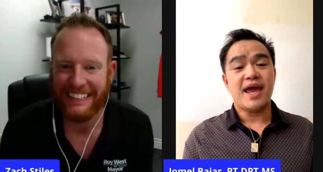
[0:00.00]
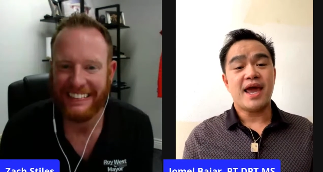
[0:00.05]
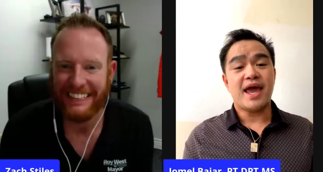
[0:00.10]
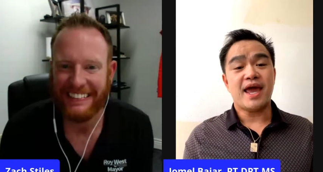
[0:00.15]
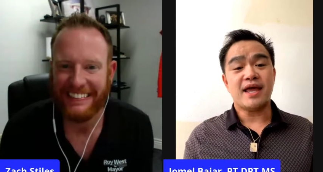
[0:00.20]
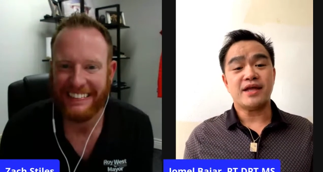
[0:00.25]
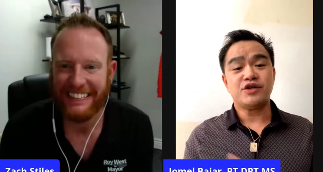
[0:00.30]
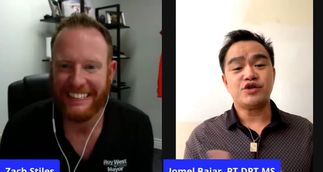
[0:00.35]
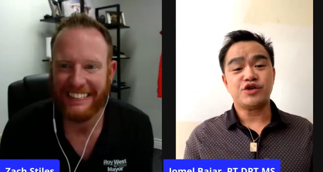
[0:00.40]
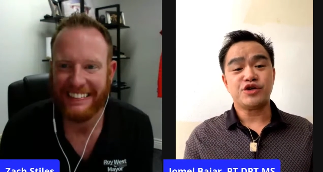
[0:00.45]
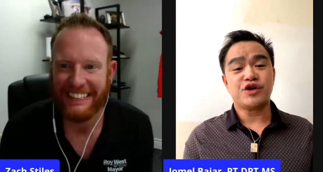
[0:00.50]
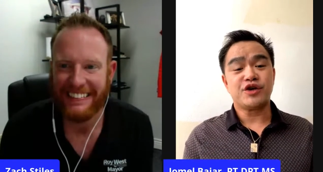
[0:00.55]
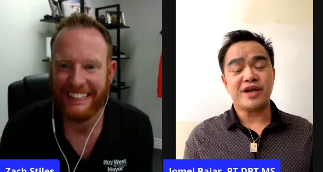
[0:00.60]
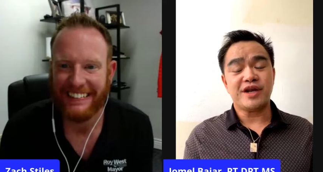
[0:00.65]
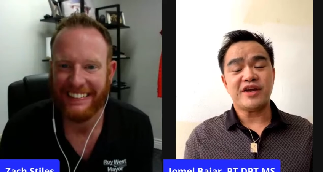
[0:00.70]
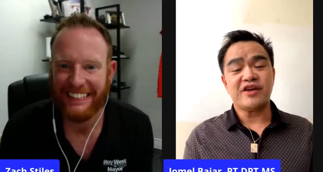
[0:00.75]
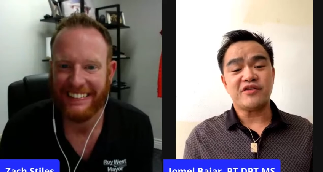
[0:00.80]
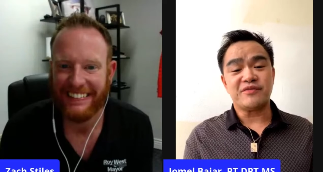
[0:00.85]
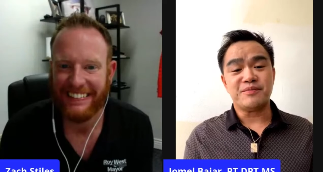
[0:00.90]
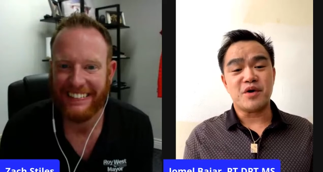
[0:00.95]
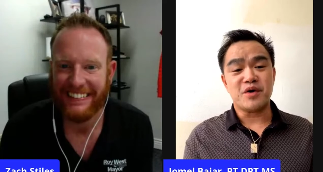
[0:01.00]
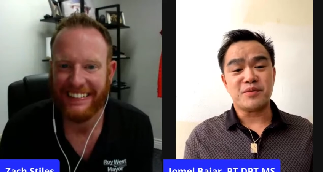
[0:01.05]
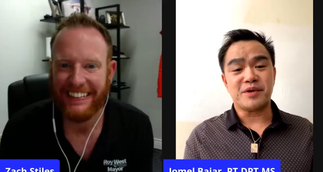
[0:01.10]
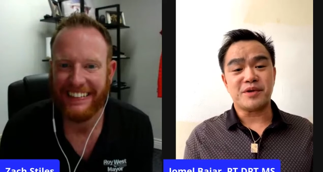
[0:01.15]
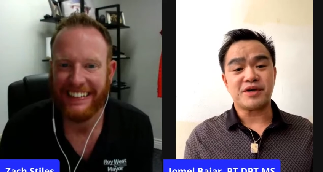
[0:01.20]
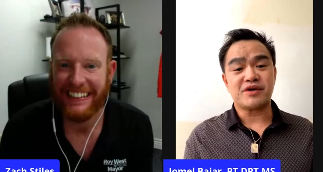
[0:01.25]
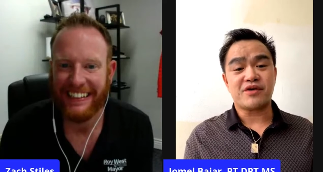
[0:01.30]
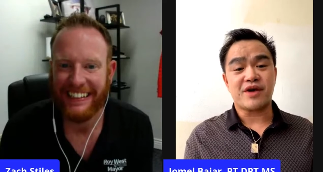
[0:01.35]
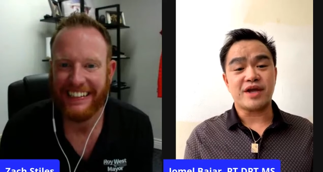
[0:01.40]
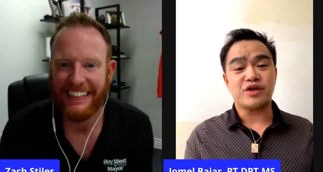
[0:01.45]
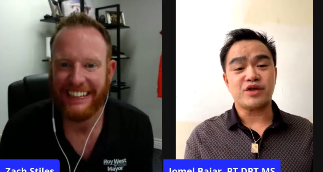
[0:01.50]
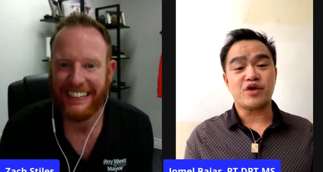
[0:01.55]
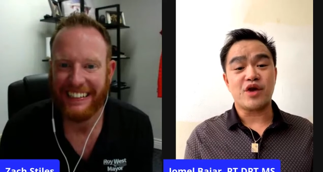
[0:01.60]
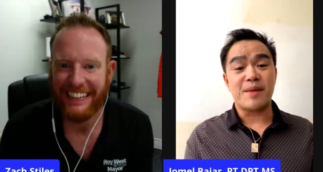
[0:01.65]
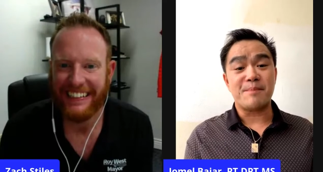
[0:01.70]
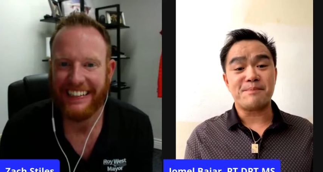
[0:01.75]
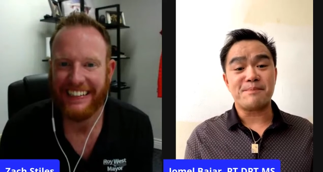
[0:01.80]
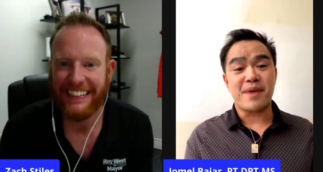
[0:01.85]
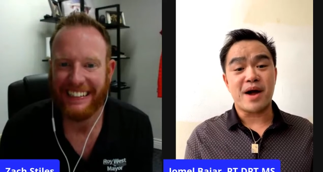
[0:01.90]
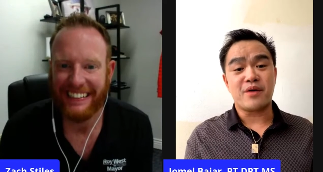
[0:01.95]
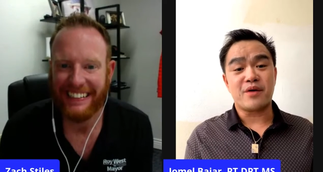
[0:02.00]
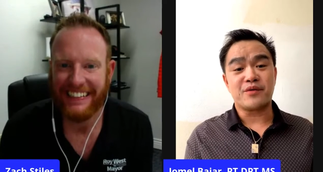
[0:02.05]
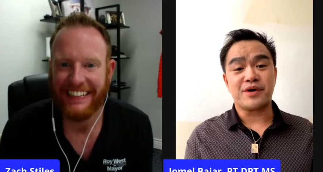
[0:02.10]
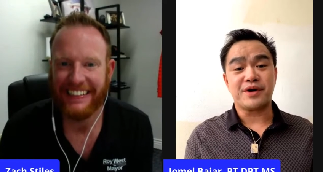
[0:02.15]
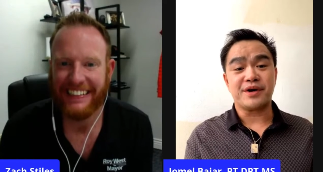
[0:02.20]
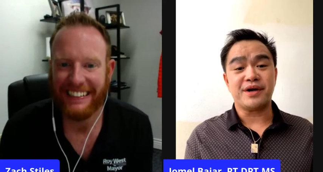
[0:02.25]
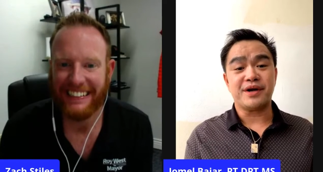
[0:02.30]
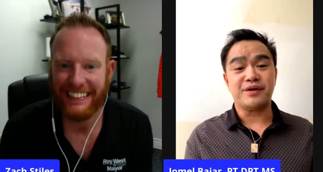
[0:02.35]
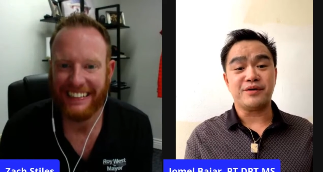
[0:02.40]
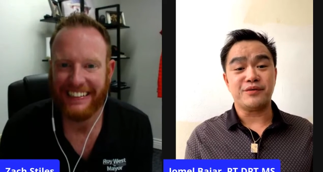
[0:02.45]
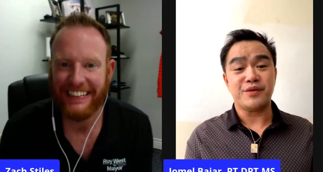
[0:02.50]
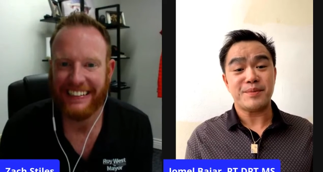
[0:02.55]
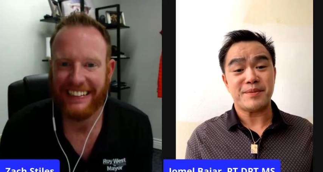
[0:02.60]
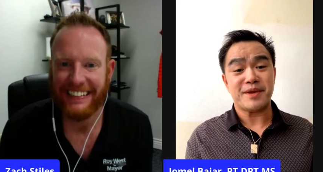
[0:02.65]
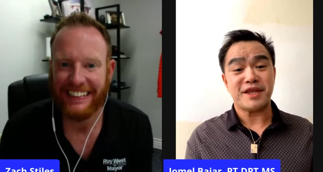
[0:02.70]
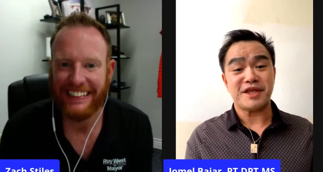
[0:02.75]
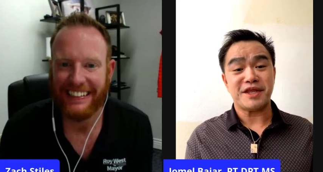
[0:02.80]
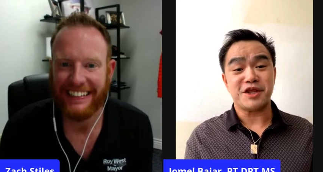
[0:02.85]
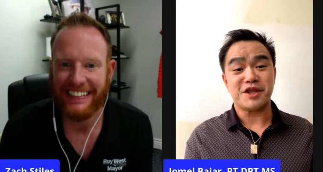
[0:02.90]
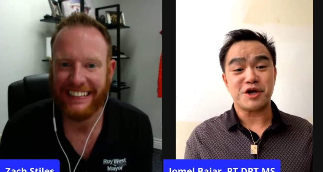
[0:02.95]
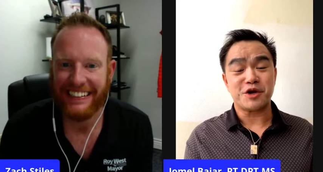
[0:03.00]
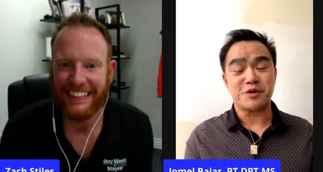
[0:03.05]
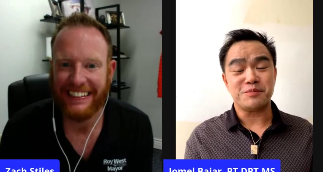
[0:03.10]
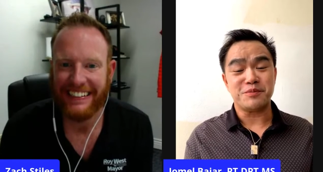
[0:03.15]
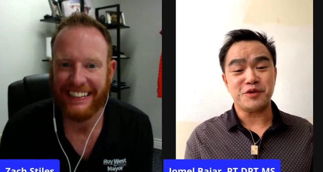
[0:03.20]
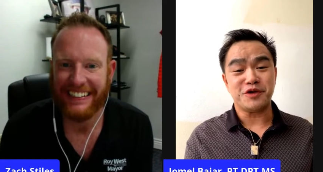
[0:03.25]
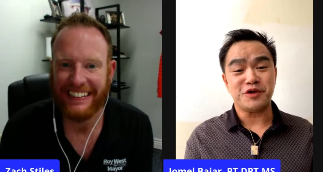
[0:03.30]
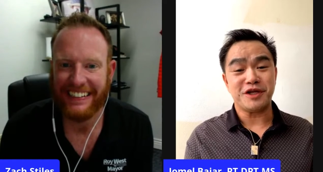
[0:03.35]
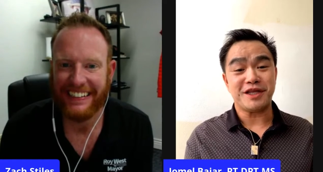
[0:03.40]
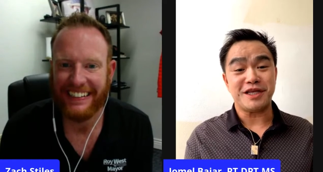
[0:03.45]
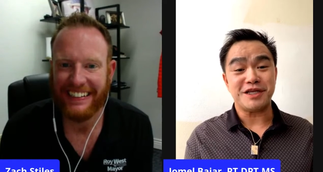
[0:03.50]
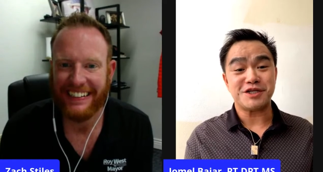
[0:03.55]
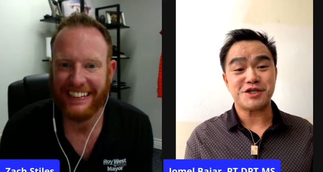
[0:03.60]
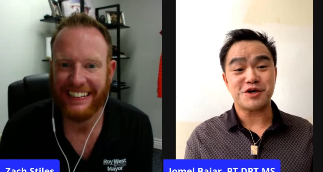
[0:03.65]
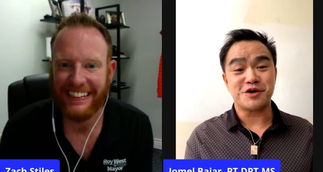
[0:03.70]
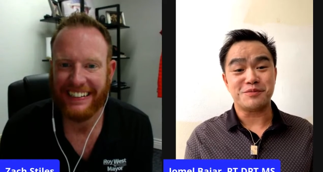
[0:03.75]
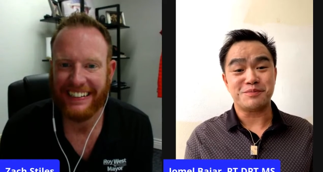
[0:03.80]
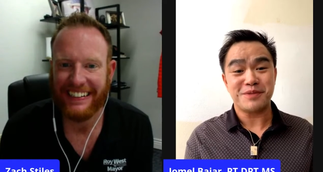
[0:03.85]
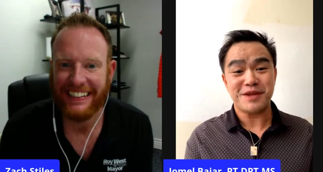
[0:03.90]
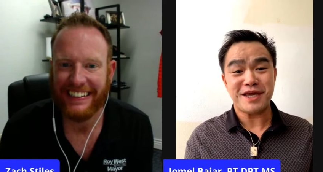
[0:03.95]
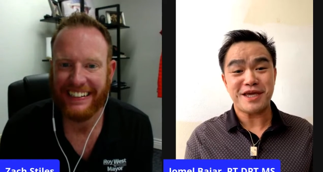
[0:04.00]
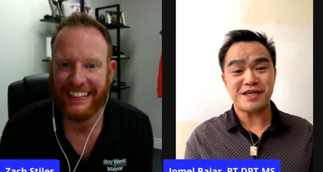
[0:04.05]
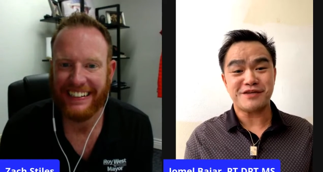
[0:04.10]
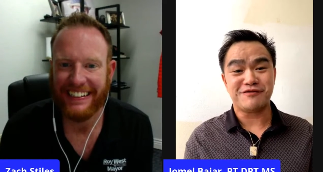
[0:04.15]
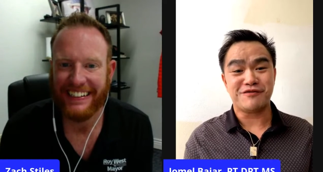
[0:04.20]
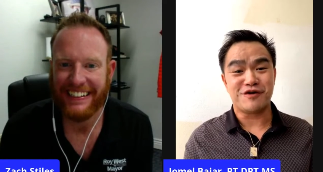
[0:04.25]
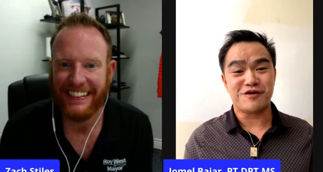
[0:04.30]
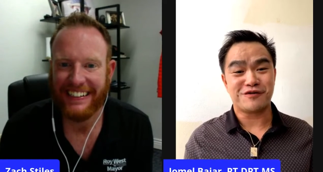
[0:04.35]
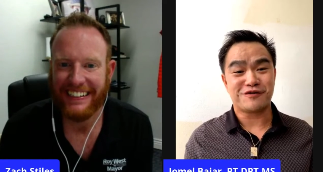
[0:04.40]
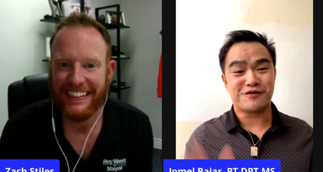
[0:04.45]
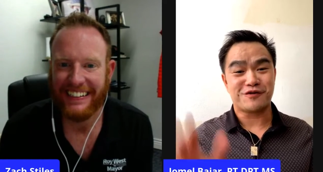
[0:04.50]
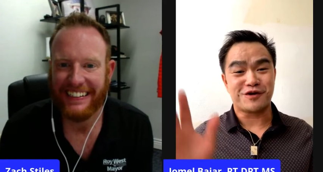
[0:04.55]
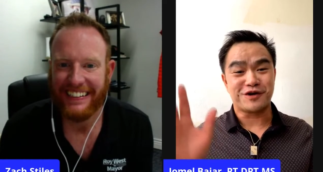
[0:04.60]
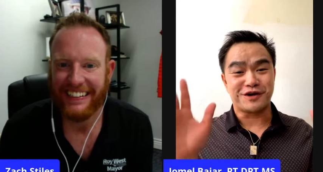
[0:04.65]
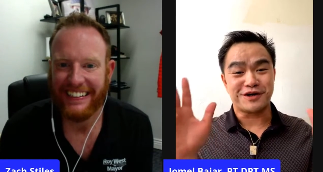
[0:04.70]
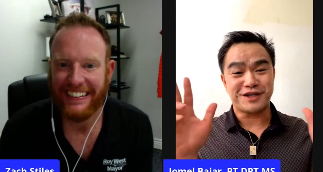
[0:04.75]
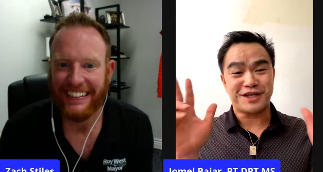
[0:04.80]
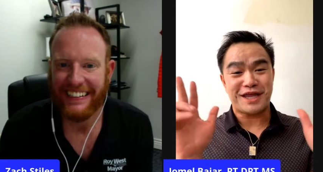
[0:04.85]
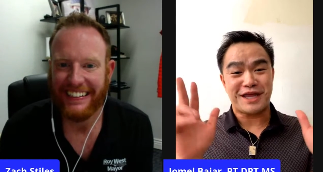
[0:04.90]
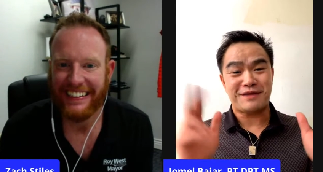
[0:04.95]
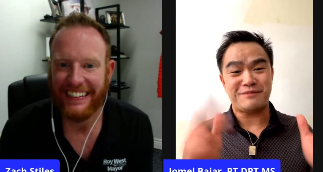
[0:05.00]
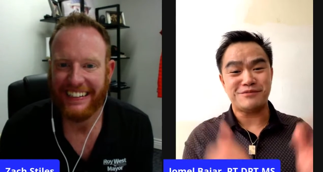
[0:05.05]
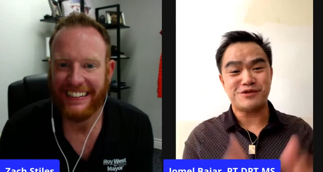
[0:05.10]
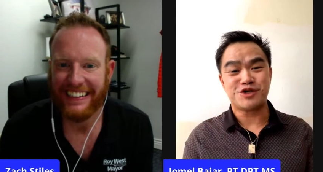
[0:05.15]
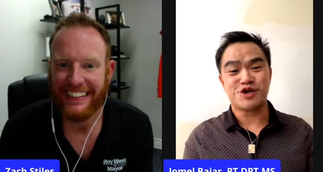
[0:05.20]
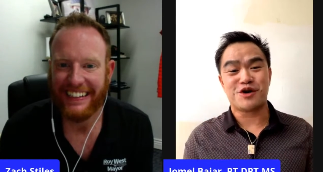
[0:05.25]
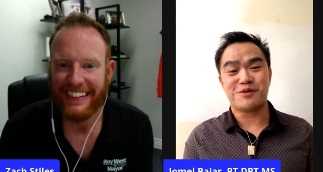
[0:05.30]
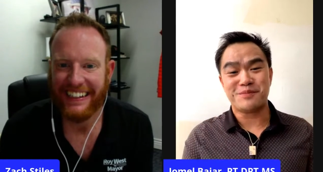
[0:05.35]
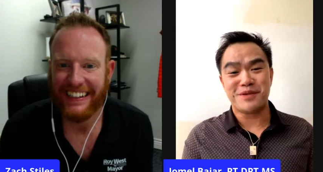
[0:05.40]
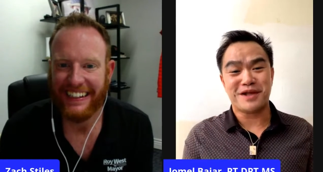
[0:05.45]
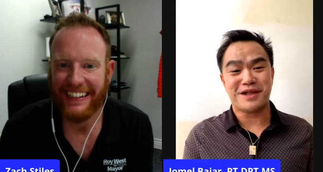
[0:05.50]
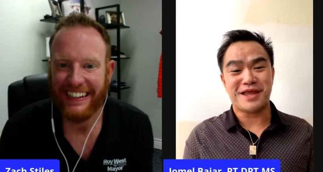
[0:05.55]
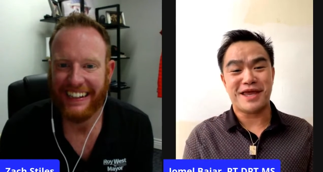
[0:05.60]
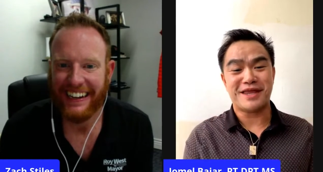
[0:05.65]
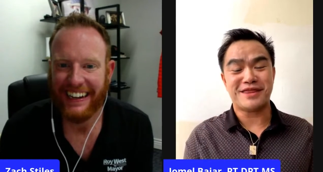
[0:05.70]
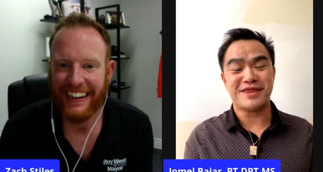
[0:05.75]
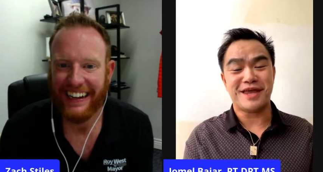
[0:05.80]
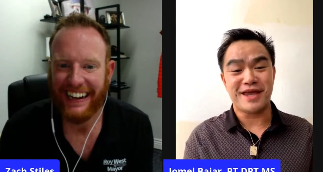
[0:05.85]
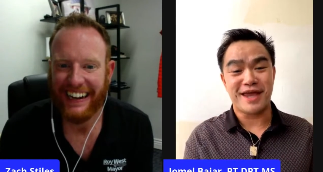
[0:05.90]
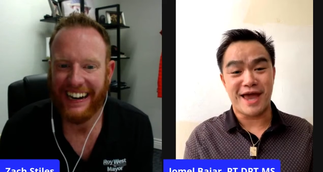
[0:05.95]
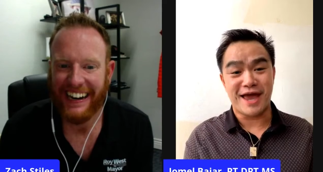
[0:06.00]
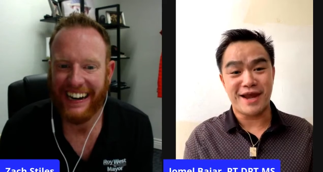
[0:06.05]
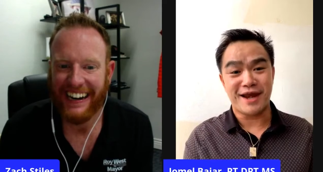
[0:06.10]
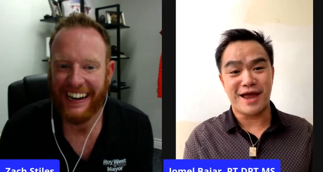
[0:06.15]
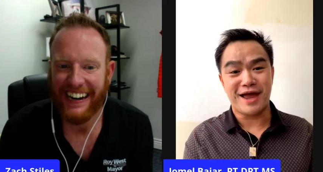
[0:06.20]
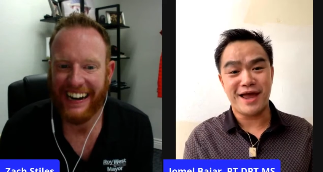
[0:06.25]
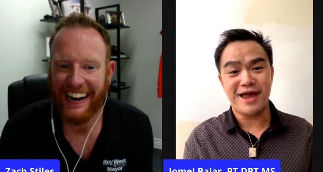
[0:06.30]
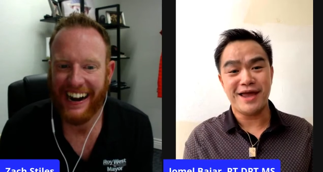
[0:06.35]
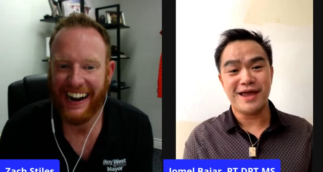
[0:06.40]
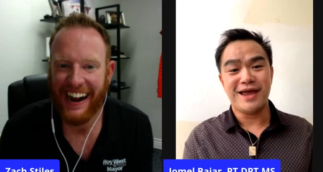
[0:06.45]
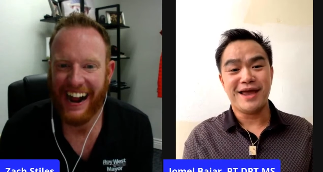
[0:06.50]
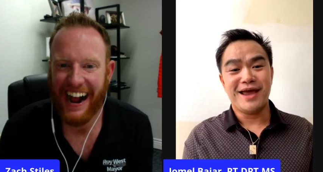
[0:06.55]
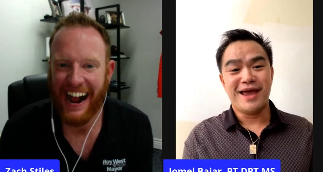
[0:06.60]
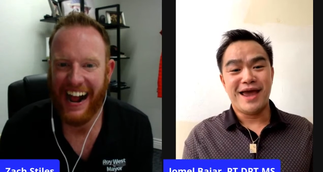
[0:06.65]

Speaker 1: And Junior League of Beaumont try to empower the women in the community. So, please vote for Team Jomel and Diana.